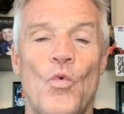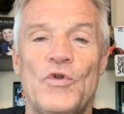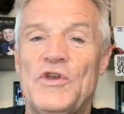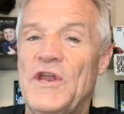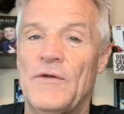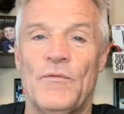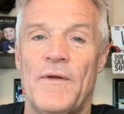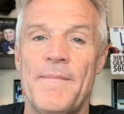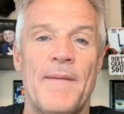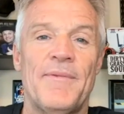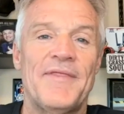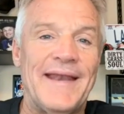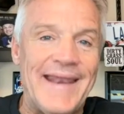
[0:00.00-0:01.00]
didn't
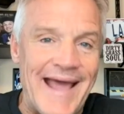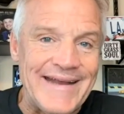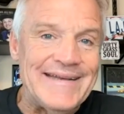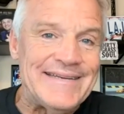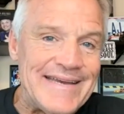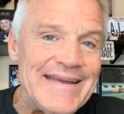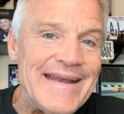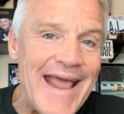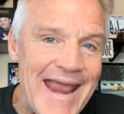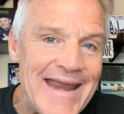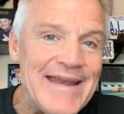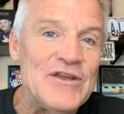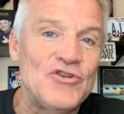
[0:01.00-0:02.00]
remember the
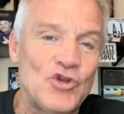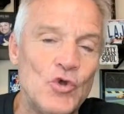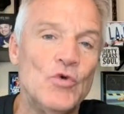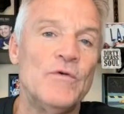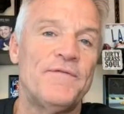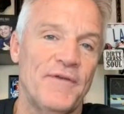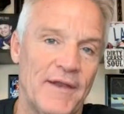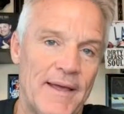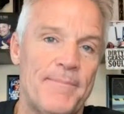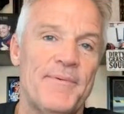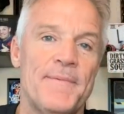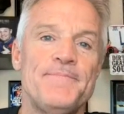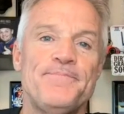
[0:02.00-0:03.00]
1982 flip
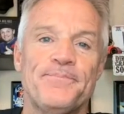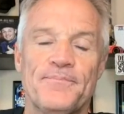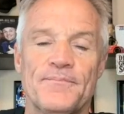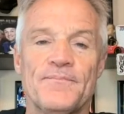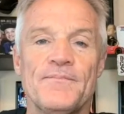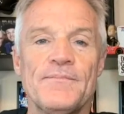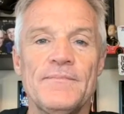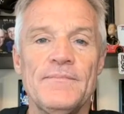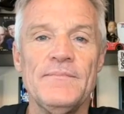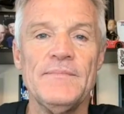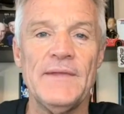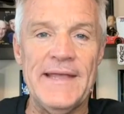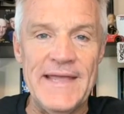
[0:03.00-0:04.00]

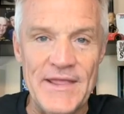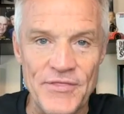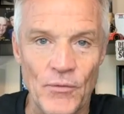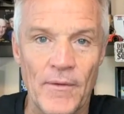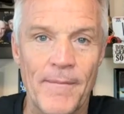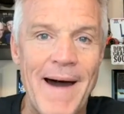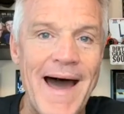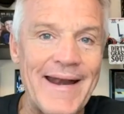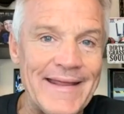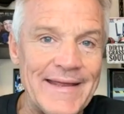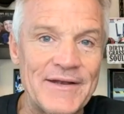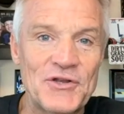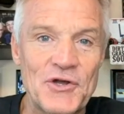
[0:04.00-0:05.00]
in the Ramada
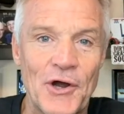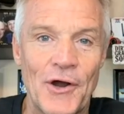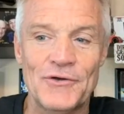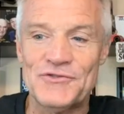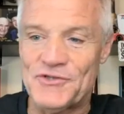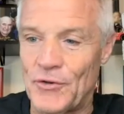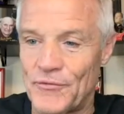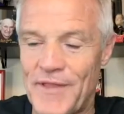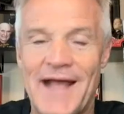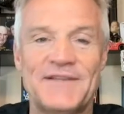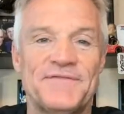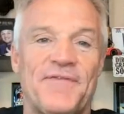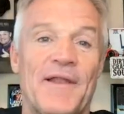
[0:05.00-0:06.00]
Inn car. So
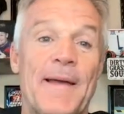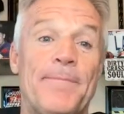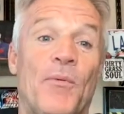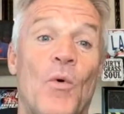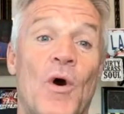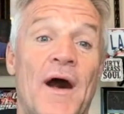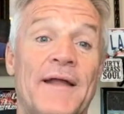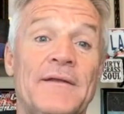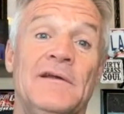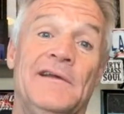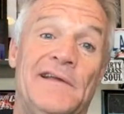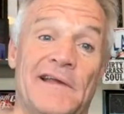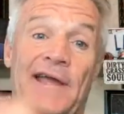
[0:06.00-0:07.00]
that's flip 1,
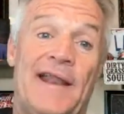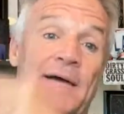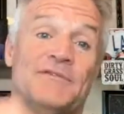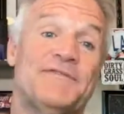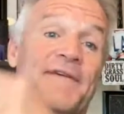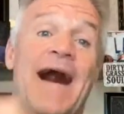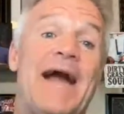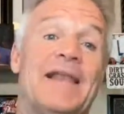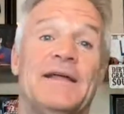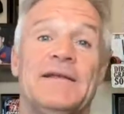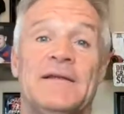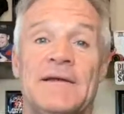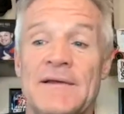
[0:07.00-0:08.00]
and that was
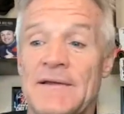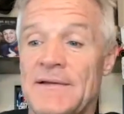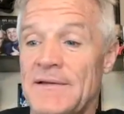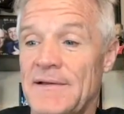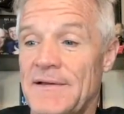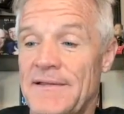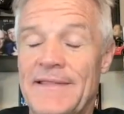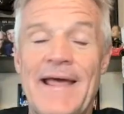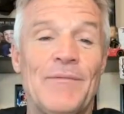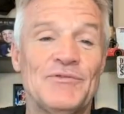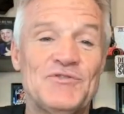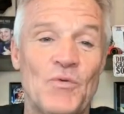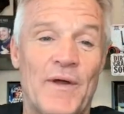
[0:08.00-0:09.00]
violent. That
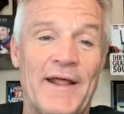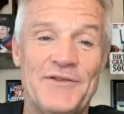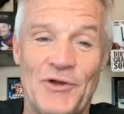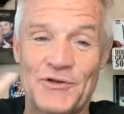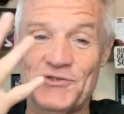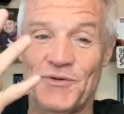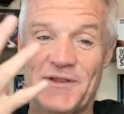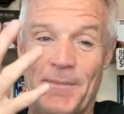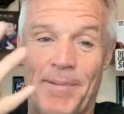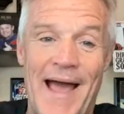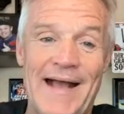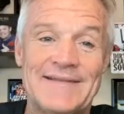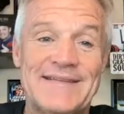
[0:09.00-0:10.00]
was the one I told you with the
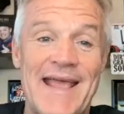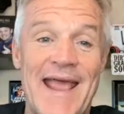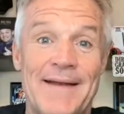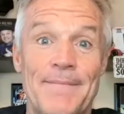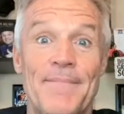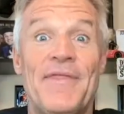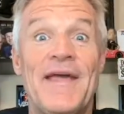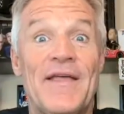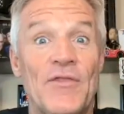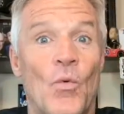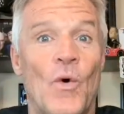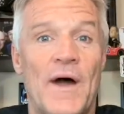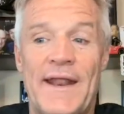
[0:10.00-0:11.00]
black sand. Then
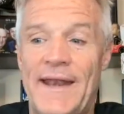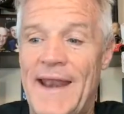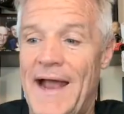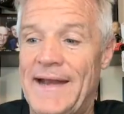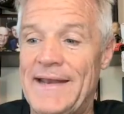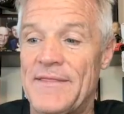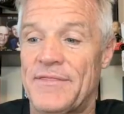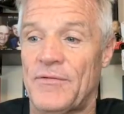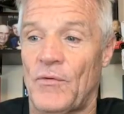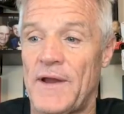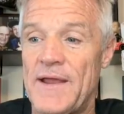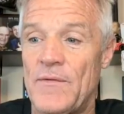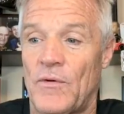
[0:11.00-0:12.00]
the one in
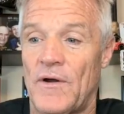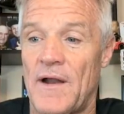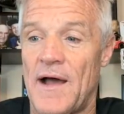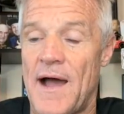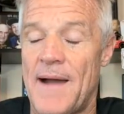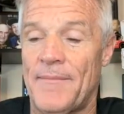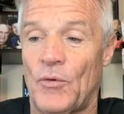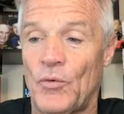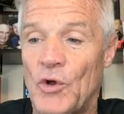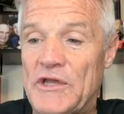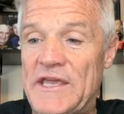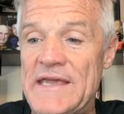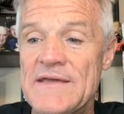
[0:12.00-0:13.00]
93 where I'm a
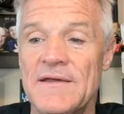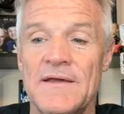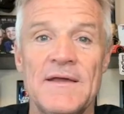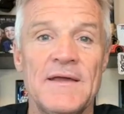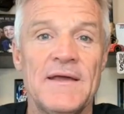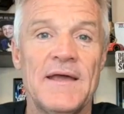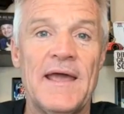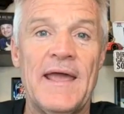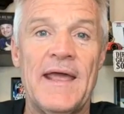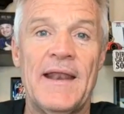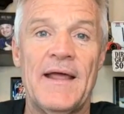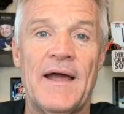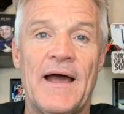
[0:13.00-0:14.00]
rookie,
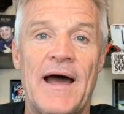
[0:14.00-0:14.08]
and